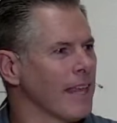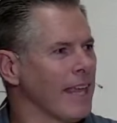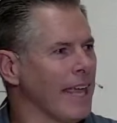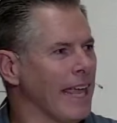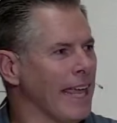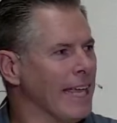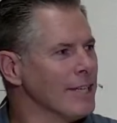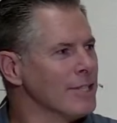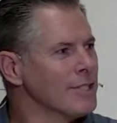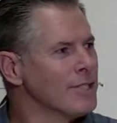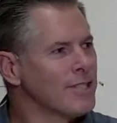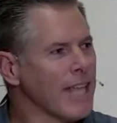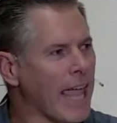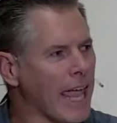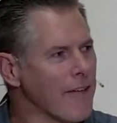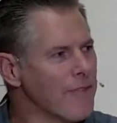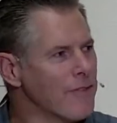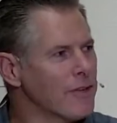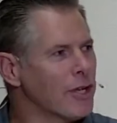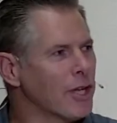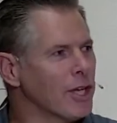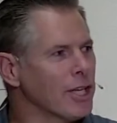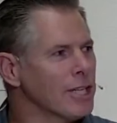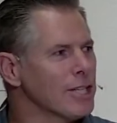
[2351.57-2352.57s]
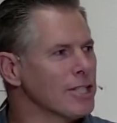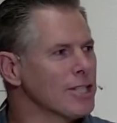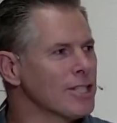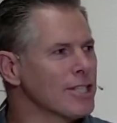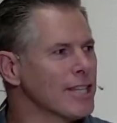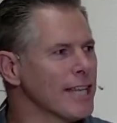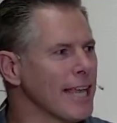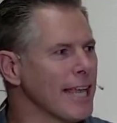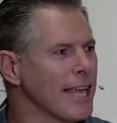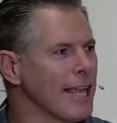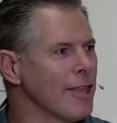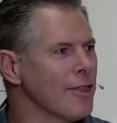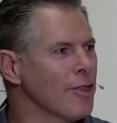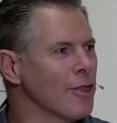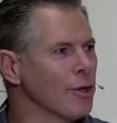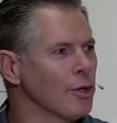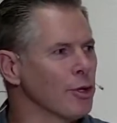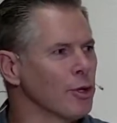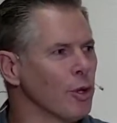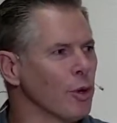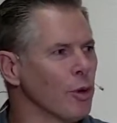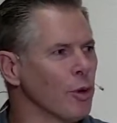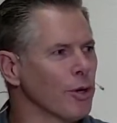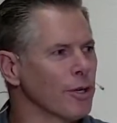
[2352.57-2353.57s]
Is David going to see the
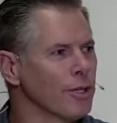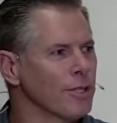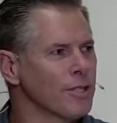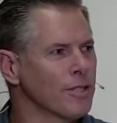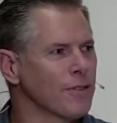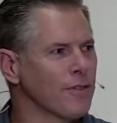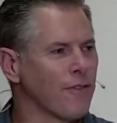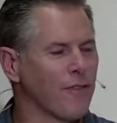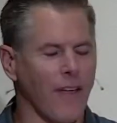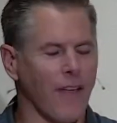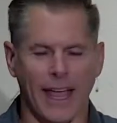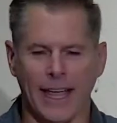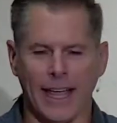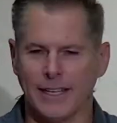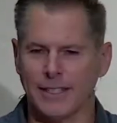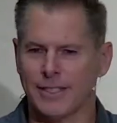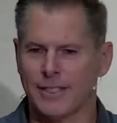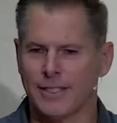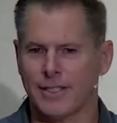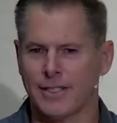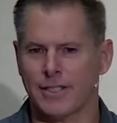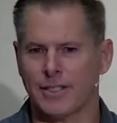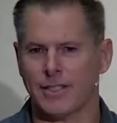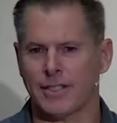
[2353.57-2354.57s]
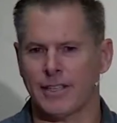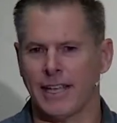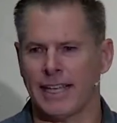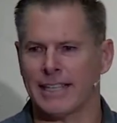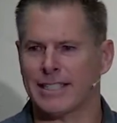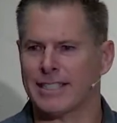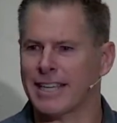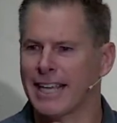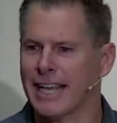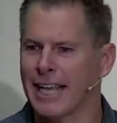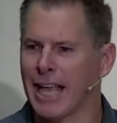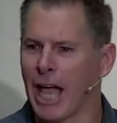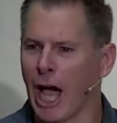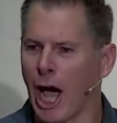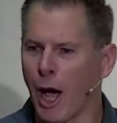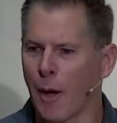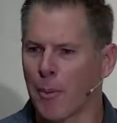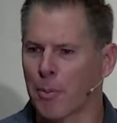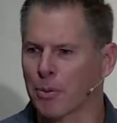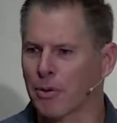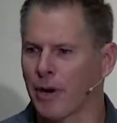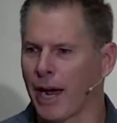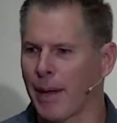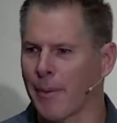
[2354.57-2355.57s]
Lord's face? Is he
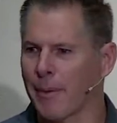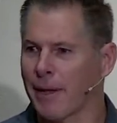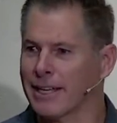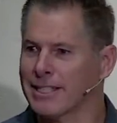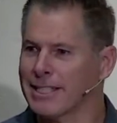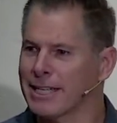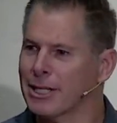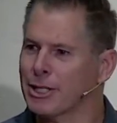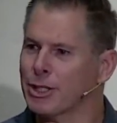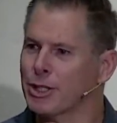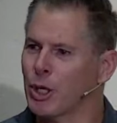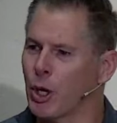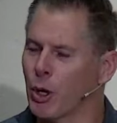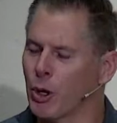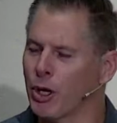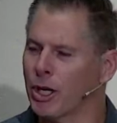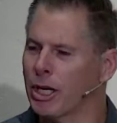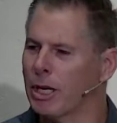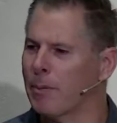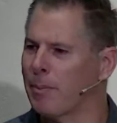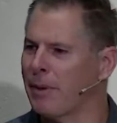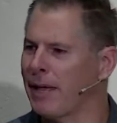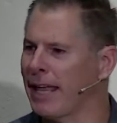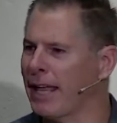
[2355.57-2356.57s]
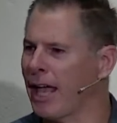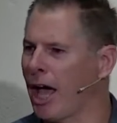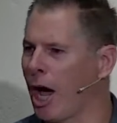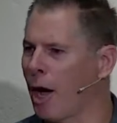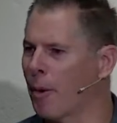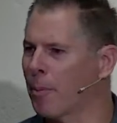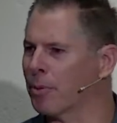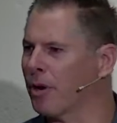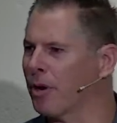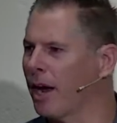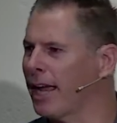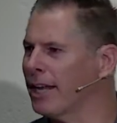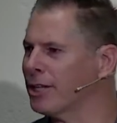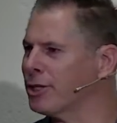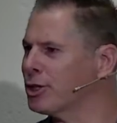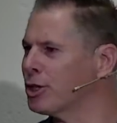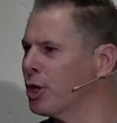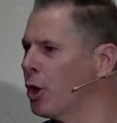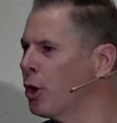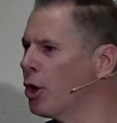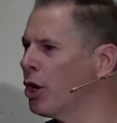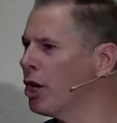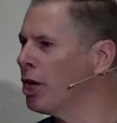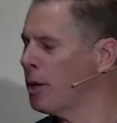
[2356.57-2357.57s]
upright because he's so good at being upright,
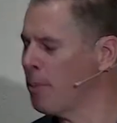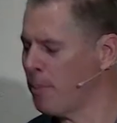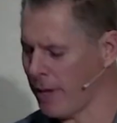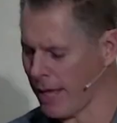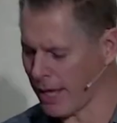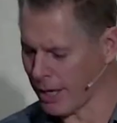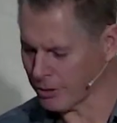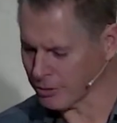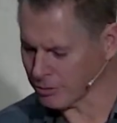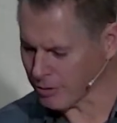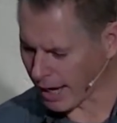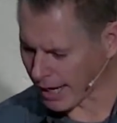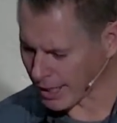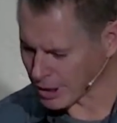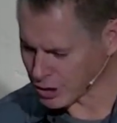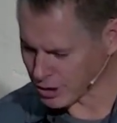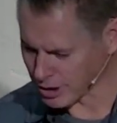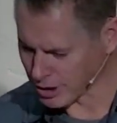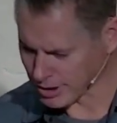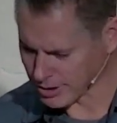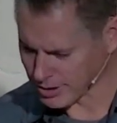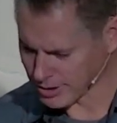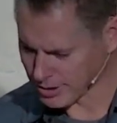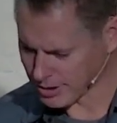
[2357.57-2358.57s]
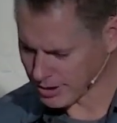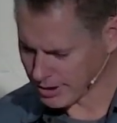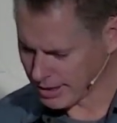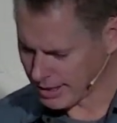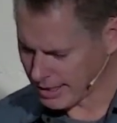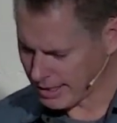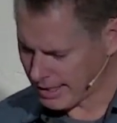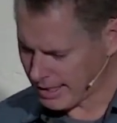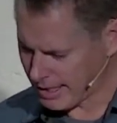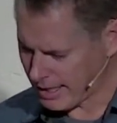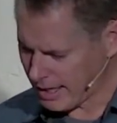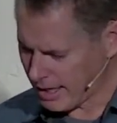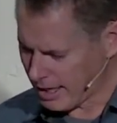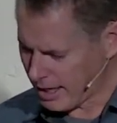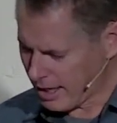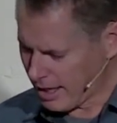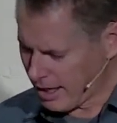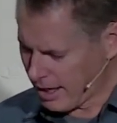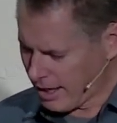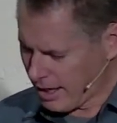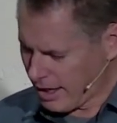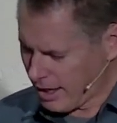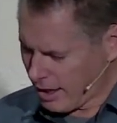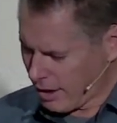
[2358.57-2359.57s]
so good at being righteous?
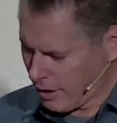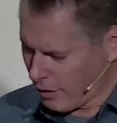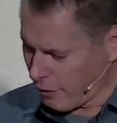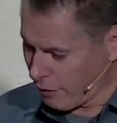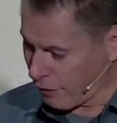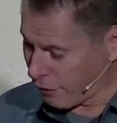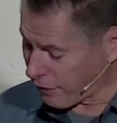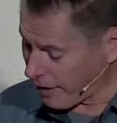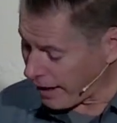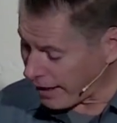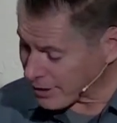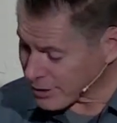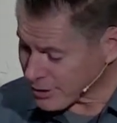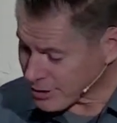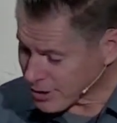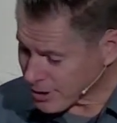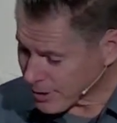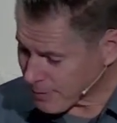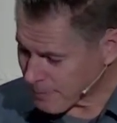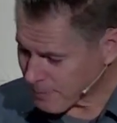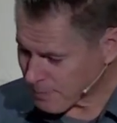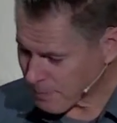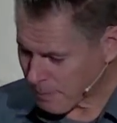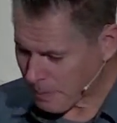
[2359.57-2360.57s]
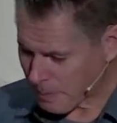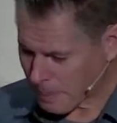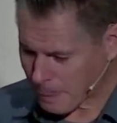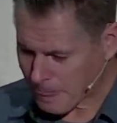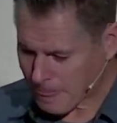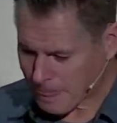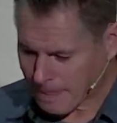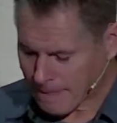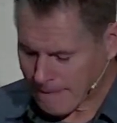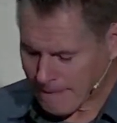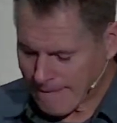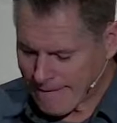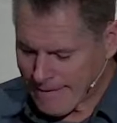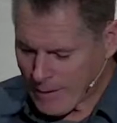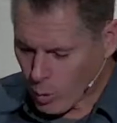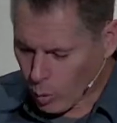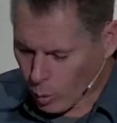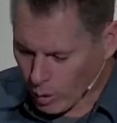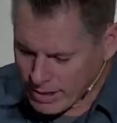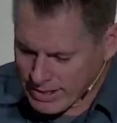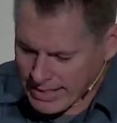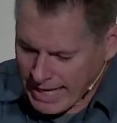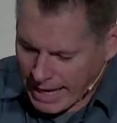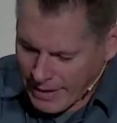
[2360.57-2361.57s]
Friends,
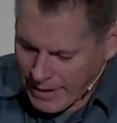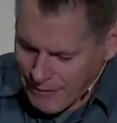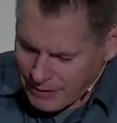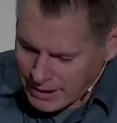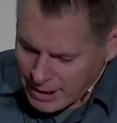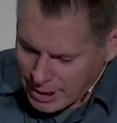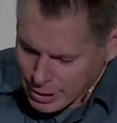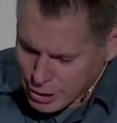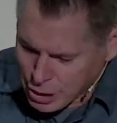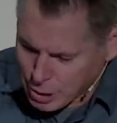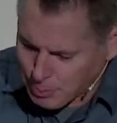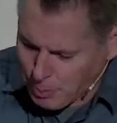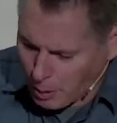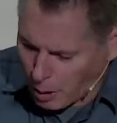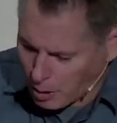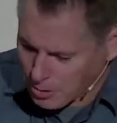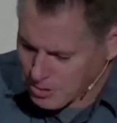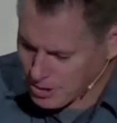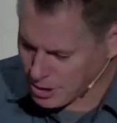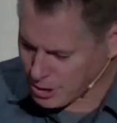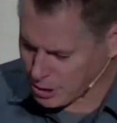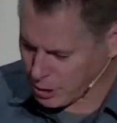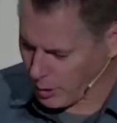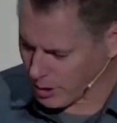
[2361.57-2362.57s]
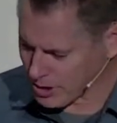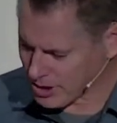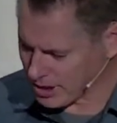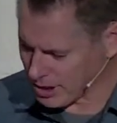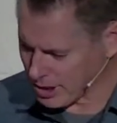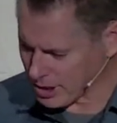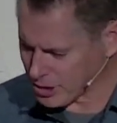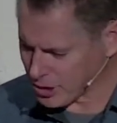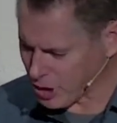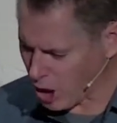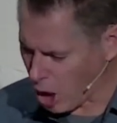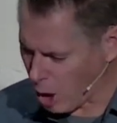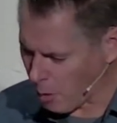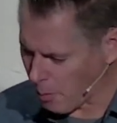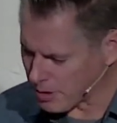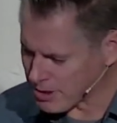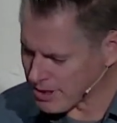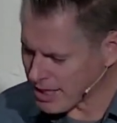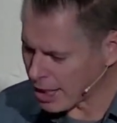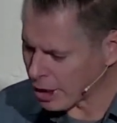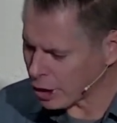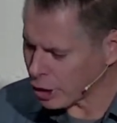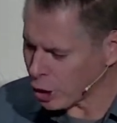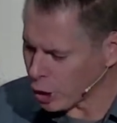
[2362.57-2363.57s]
what David exposes to us in the psalm is
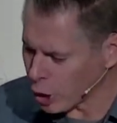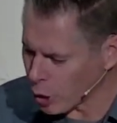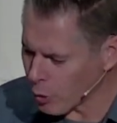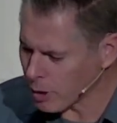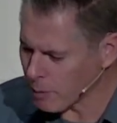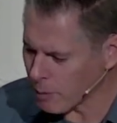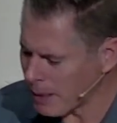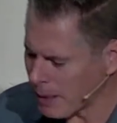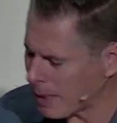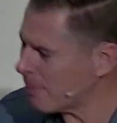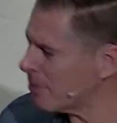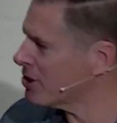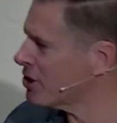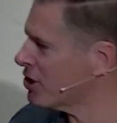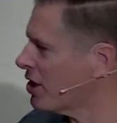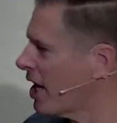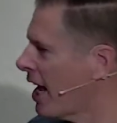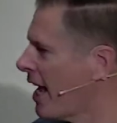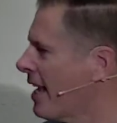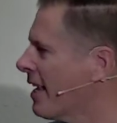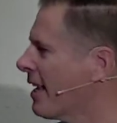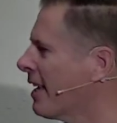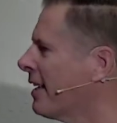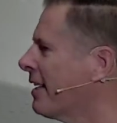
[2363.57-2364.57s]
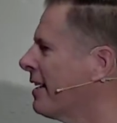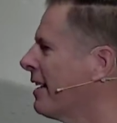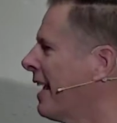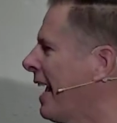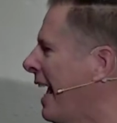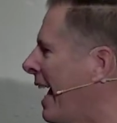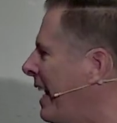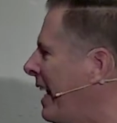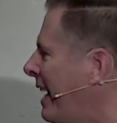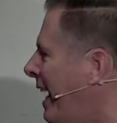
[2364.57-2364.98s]
that you would be mistaken, and